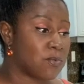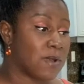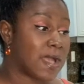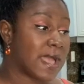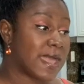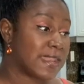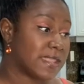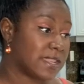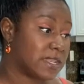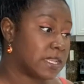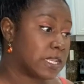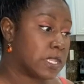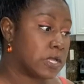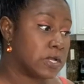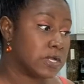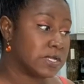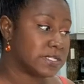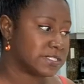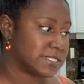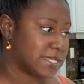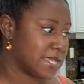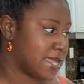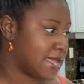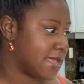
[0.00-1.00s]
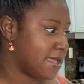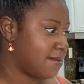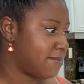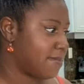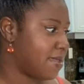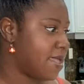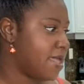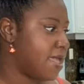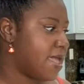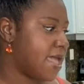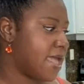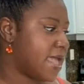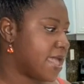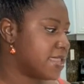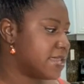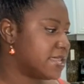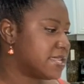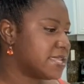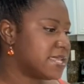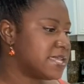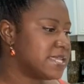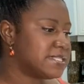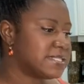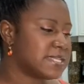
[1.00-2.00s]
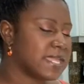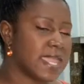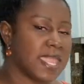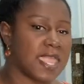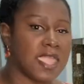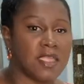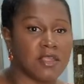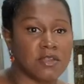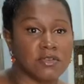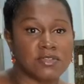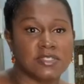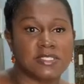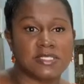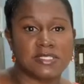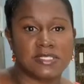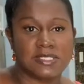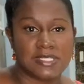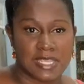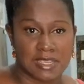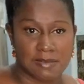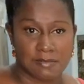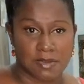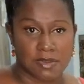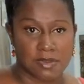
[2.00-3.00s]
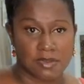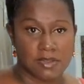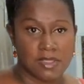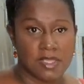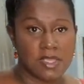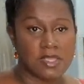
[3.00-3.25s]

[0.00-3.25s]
quite a long time, and it is a hair steamer.